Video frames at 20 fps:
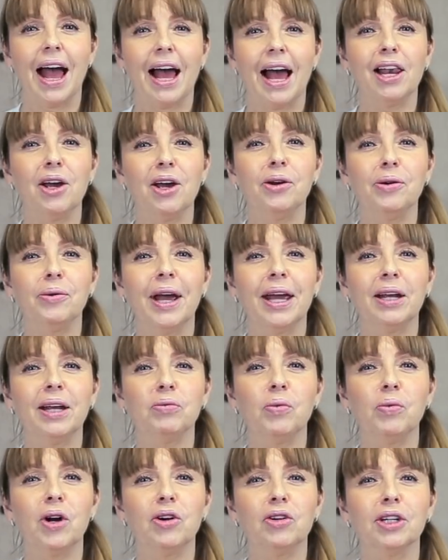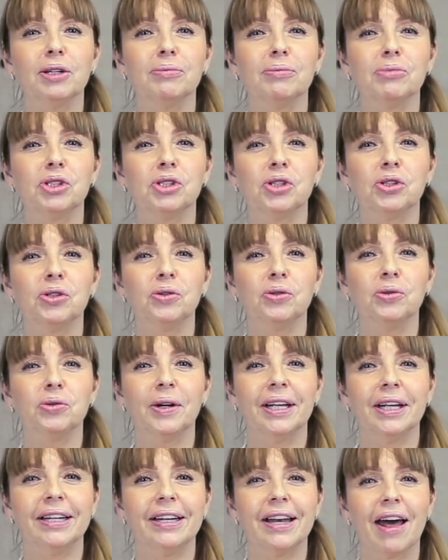Hello and welcome to
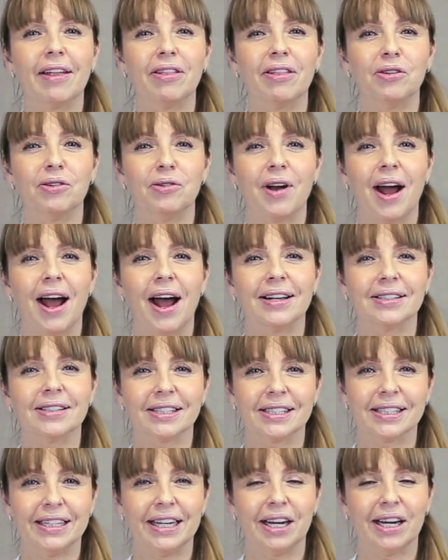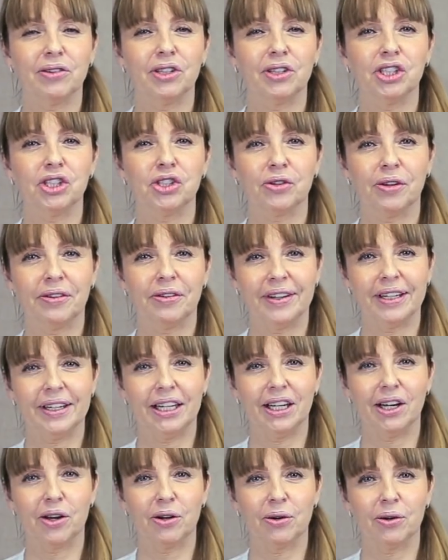another Ask Nerida Joy
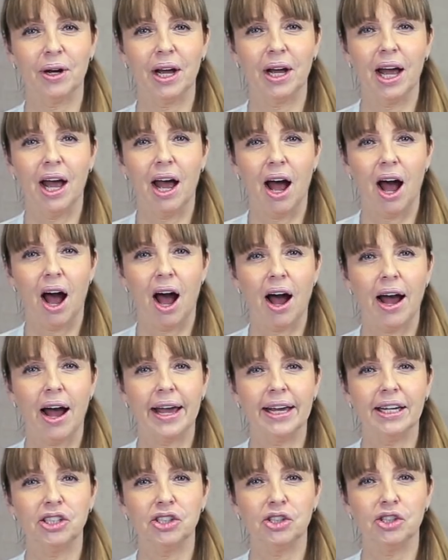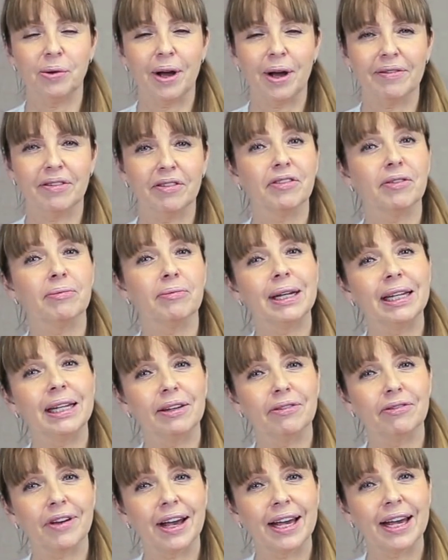video. I do have a
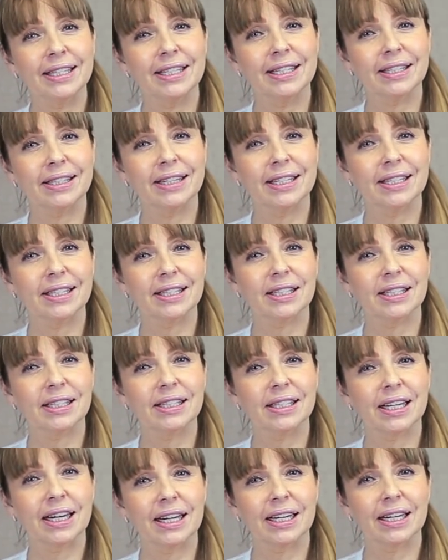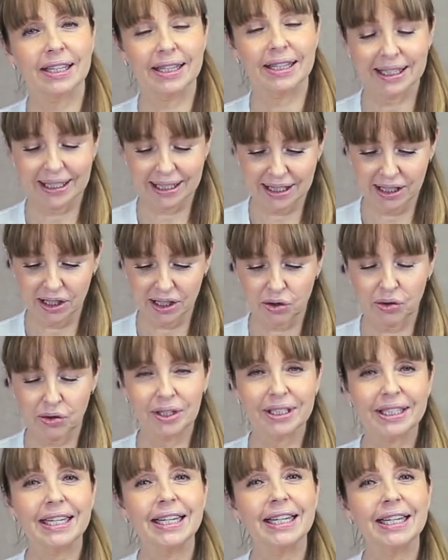familiar face. This is
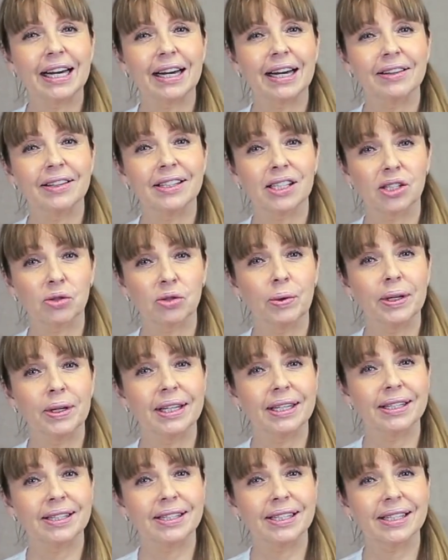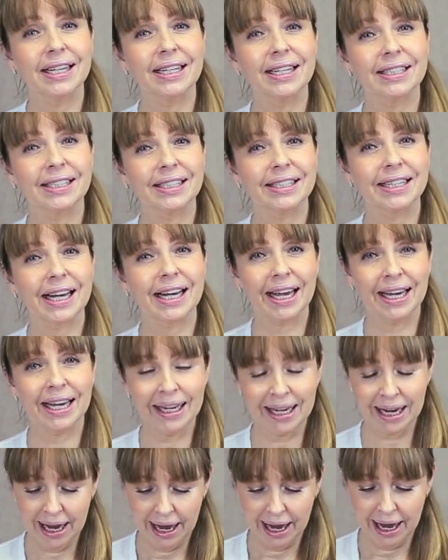Kritika that's with us here
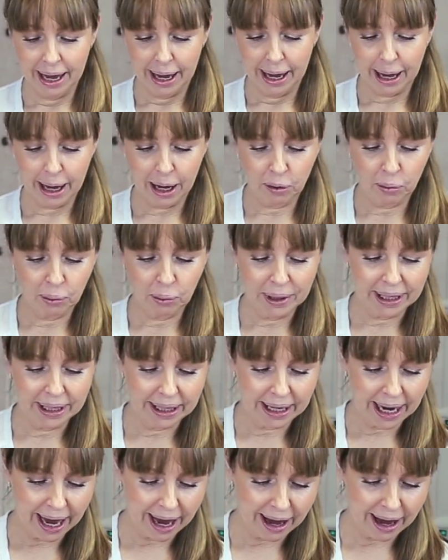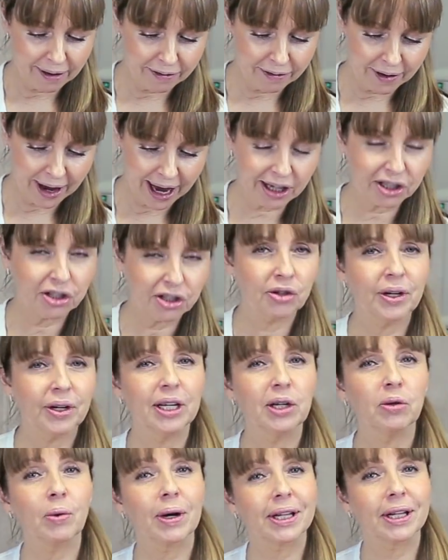today. We have had her
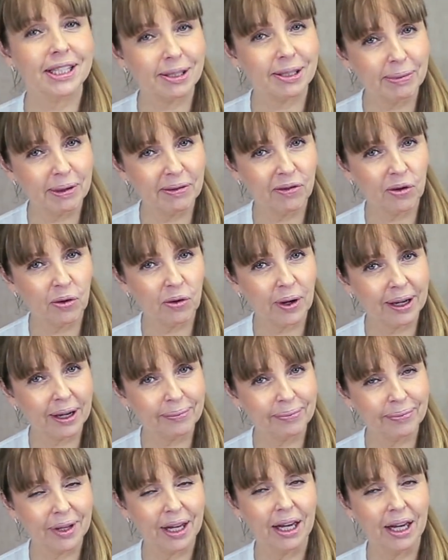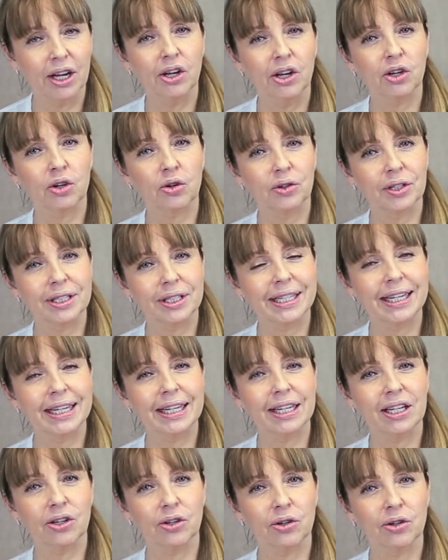here once before.
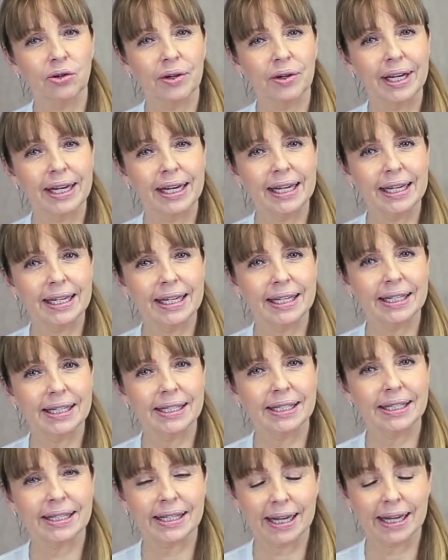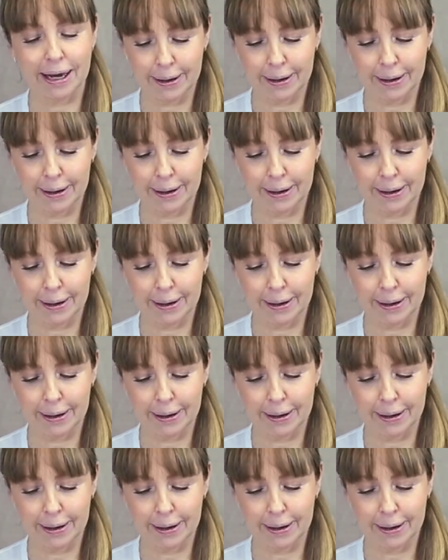Kritika is